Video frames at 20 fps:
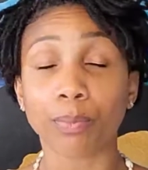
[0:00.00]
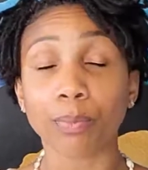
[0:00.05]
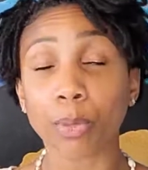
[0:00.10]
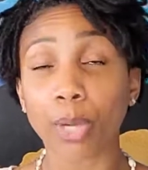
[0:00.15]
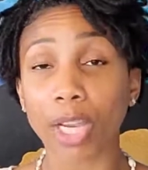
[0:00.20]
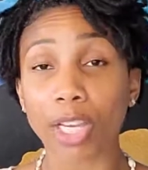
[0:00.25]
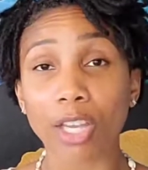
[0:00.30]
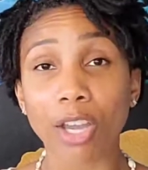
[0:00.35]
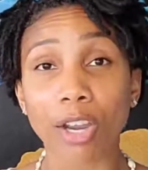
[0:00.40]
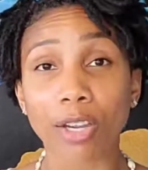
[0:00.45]

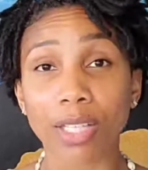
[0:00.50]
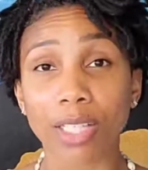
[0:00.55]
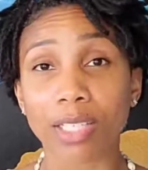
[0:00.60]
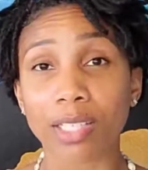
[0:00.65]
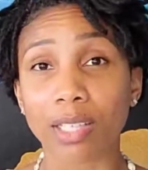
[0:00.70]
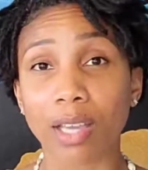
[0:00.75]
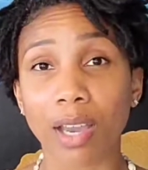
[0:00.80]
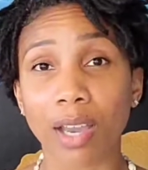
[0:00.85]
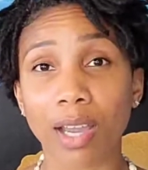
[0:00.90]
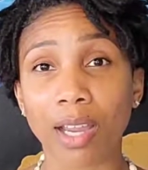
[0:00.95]

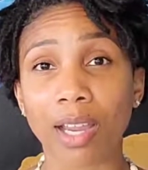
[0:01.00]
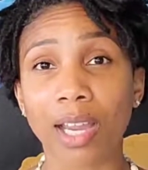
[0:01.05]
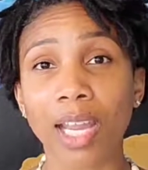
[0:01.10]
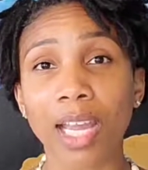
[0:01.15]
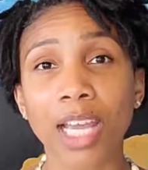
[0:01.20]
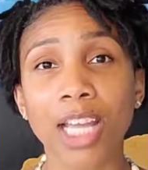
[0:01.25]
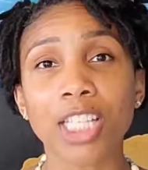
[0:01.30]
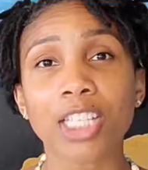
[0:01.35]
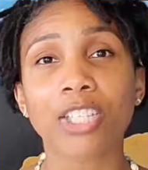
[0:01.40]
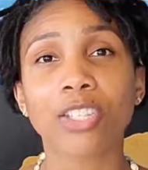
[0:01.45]
priorities are
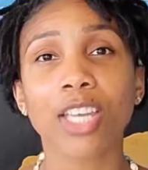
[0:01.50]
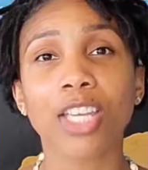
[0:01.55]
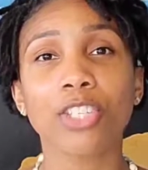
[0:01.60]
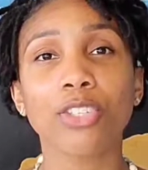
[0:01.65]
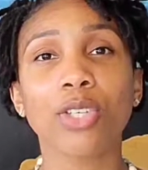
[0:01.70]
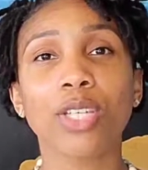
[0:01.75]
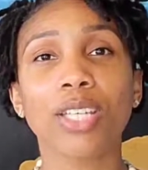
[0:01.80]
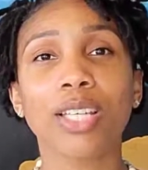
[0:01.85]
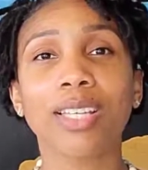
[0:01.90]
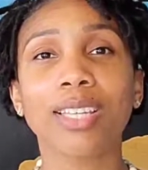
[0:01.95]
so that
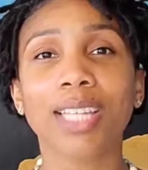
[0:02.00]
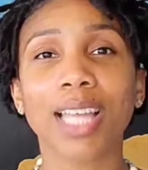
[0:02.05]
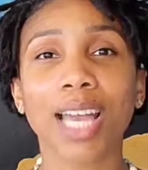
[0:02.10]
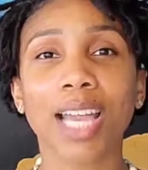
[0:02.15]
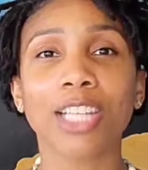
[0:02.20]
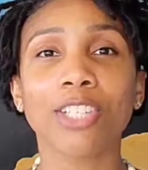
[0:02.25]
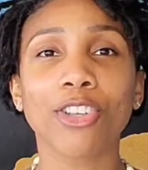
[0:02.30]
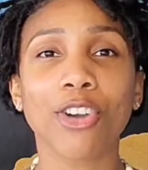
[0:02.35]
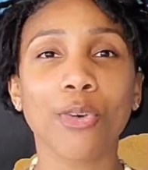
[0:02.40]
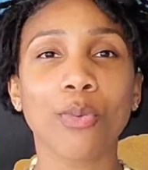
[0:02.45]
you can
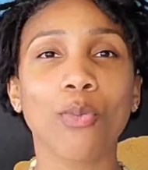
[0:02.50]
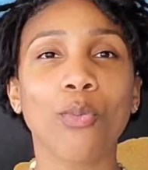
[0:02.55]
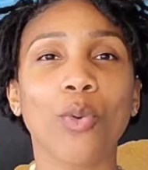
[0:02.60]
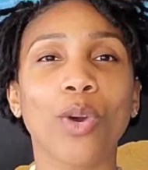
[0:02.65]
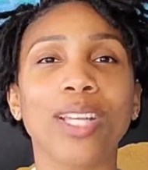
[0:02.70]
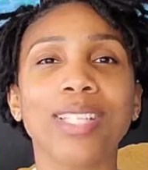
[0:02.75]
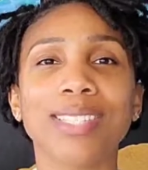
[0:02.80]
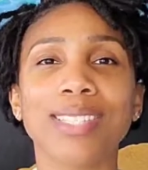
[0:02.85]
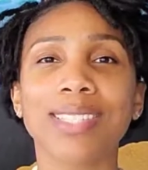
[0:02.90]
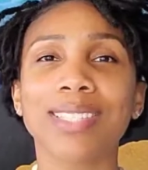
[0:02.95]
align on
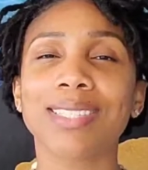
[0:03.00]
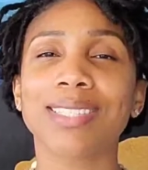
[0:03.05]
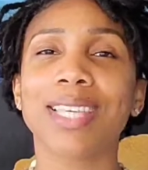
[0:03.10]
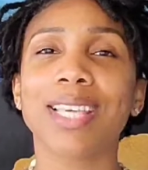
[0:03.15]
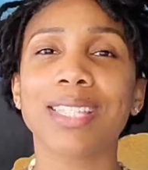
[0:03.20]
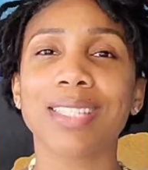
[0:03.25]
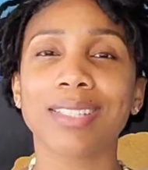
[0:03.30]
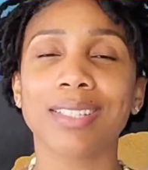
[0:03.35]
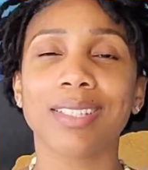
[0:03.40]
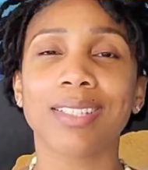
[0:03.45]
what
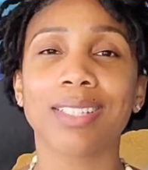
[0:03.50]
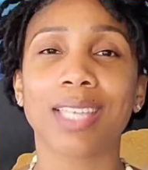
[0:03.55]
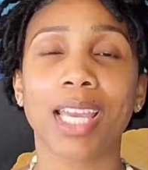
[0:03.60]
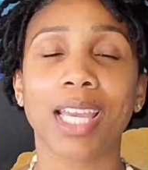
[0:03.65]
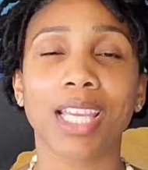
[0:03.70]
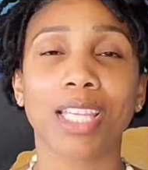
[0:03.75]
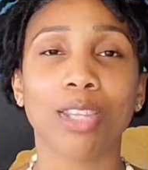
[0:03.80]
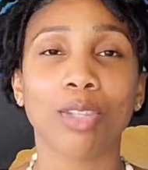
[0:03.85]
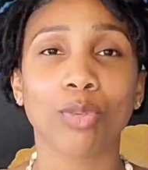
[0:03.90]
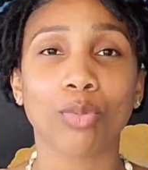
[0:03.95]
success looks
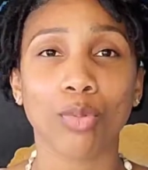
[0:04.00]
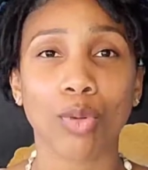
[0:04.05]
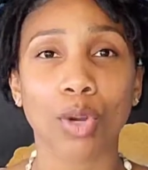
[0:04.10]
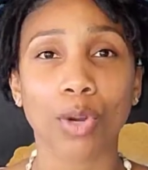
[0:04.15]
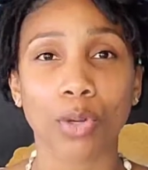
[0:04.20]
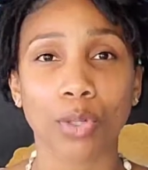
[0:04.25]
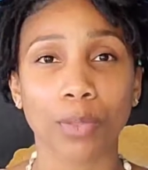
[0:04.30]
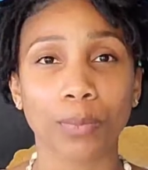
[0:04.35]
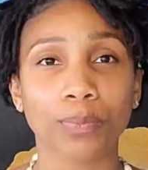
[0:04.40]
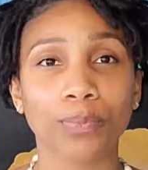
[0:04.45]
like in the
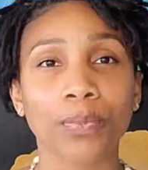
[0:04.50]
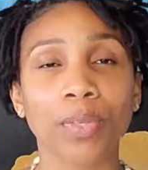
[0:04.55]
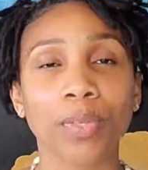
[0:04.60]
role